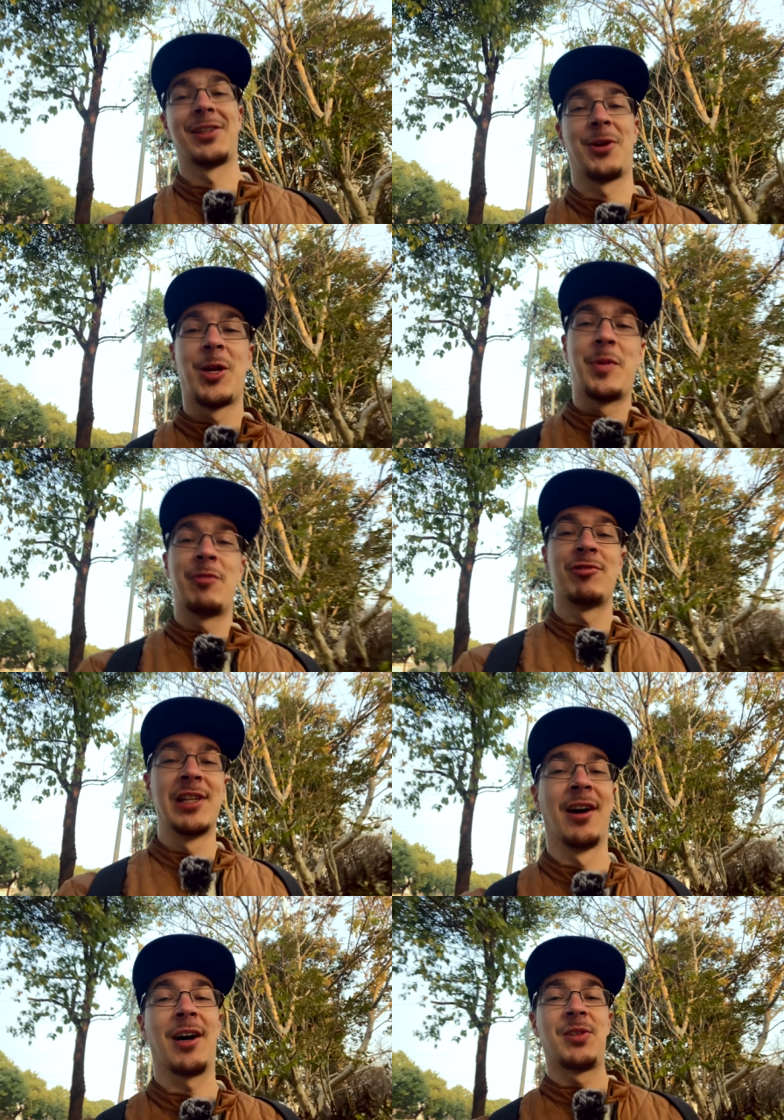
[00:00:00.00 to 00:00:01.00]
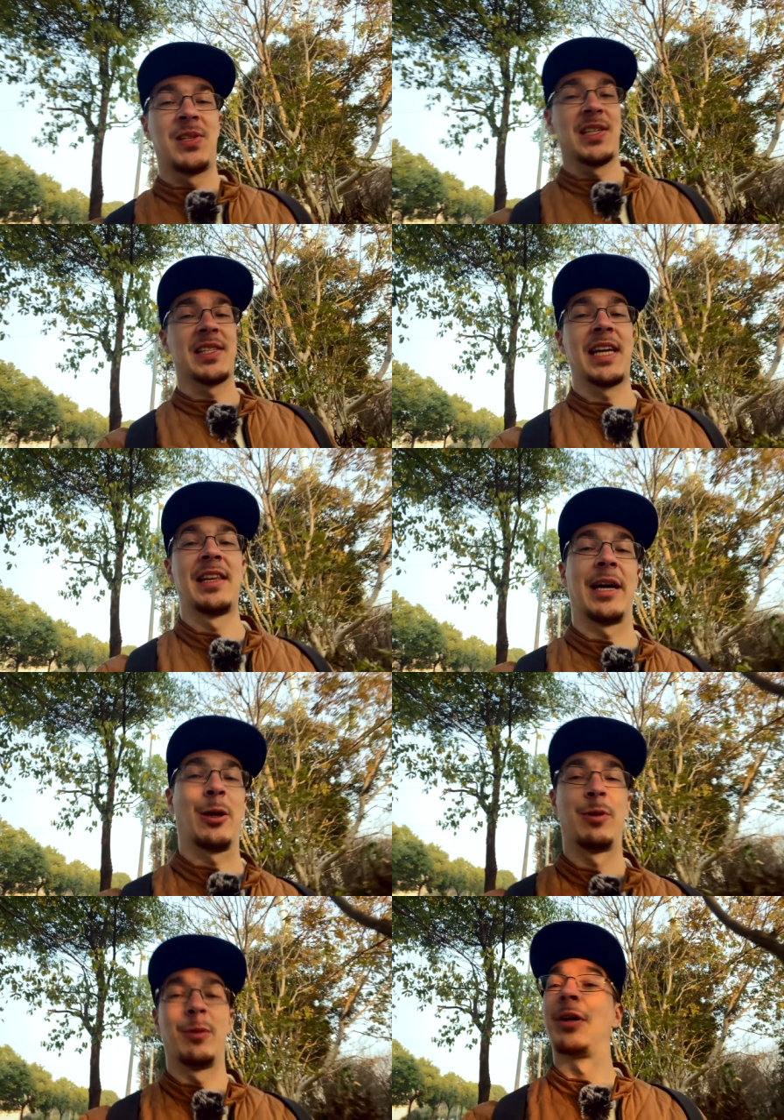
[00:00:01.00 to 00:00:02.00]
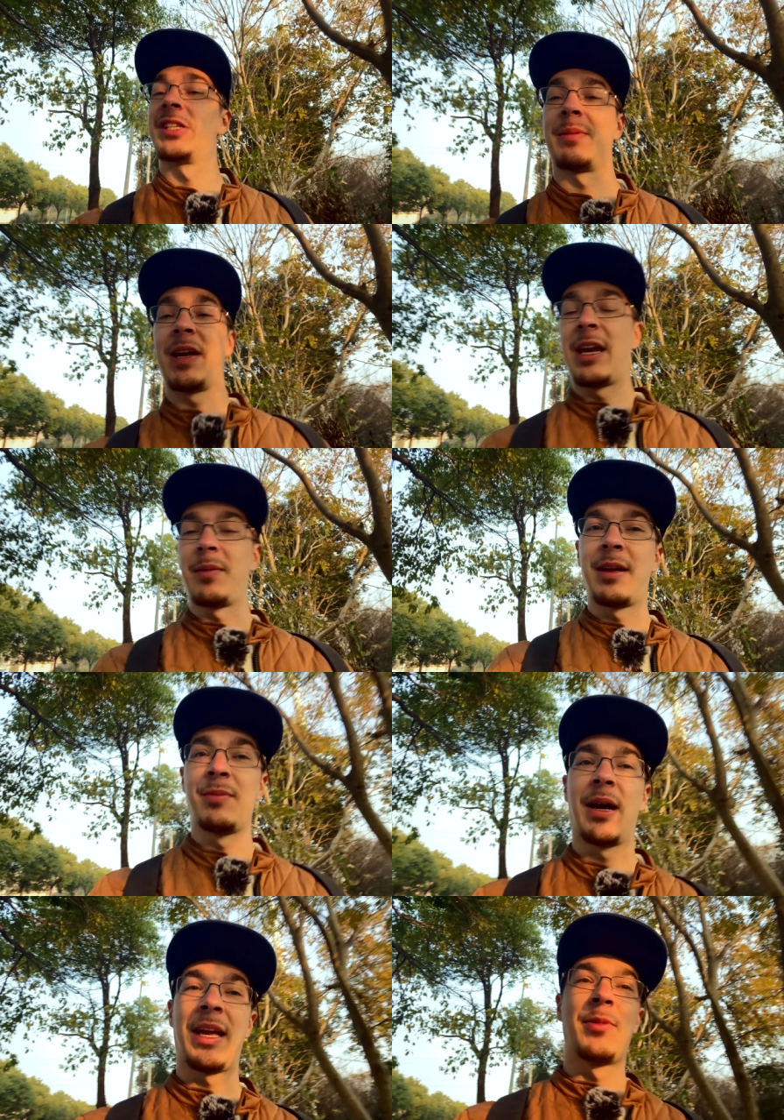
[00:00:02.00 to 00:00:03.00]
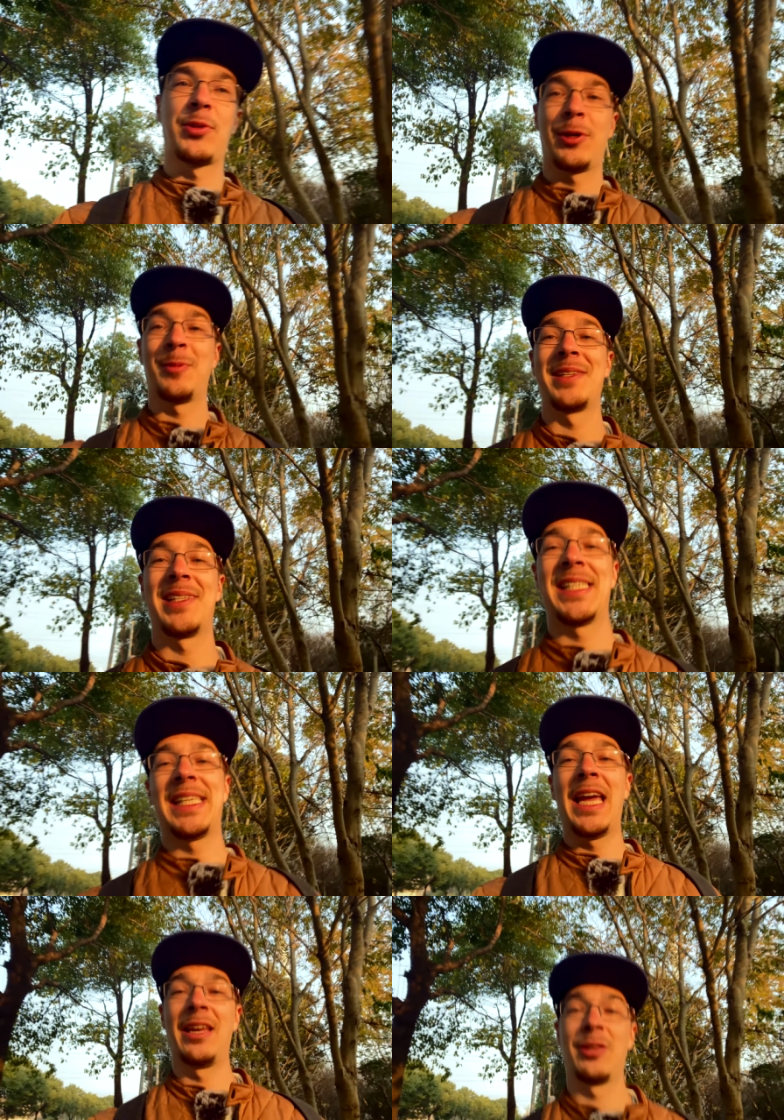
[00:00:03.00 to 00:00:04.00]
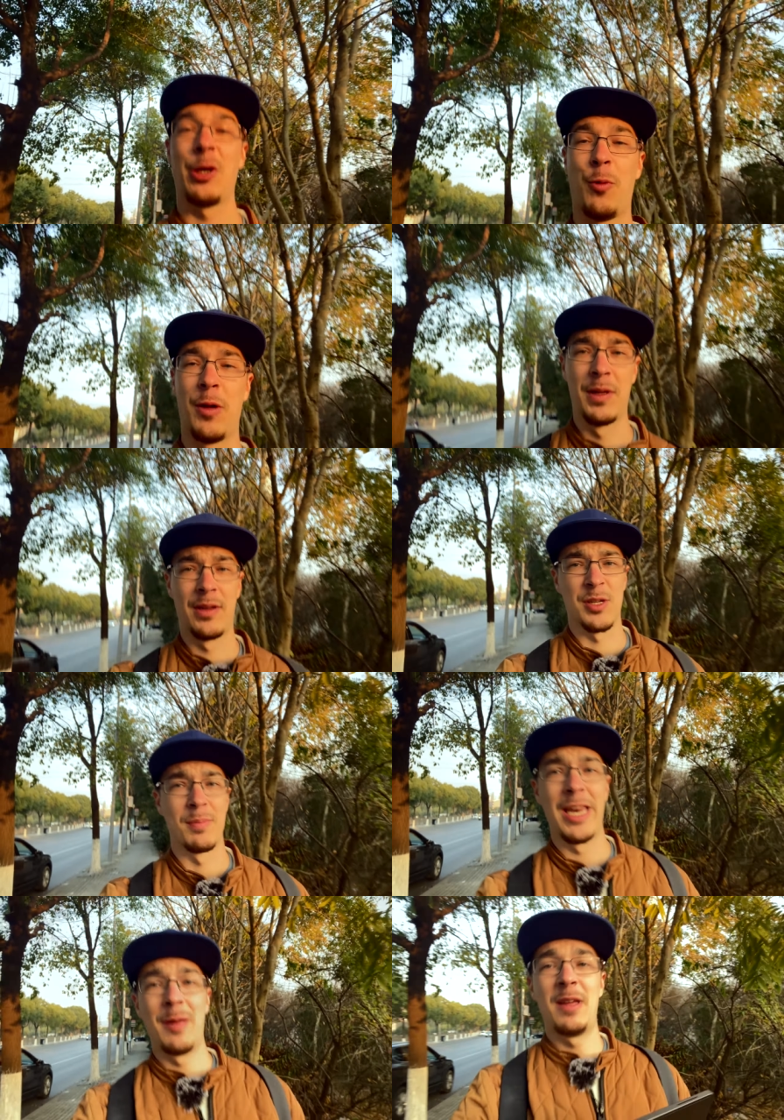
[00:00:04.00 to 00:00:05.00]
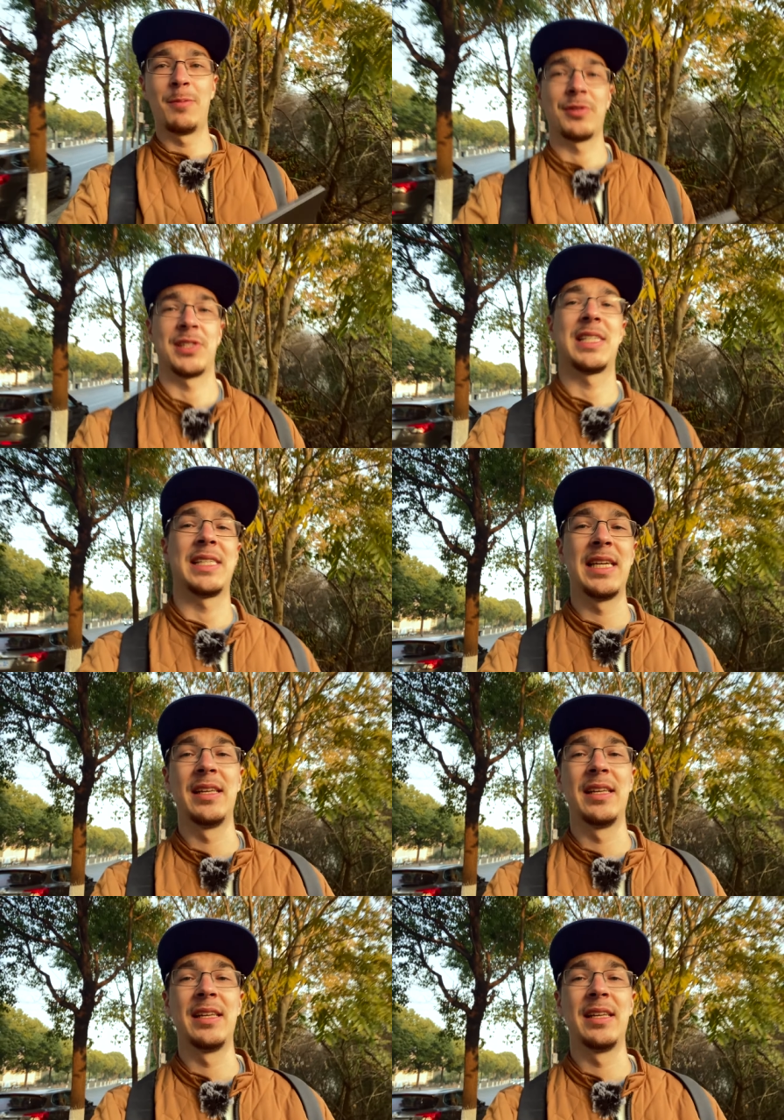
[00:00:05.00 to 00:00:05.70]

going to be really hard to sustain that quit. Once again, I keep talking about sustaining the quit because many people succeed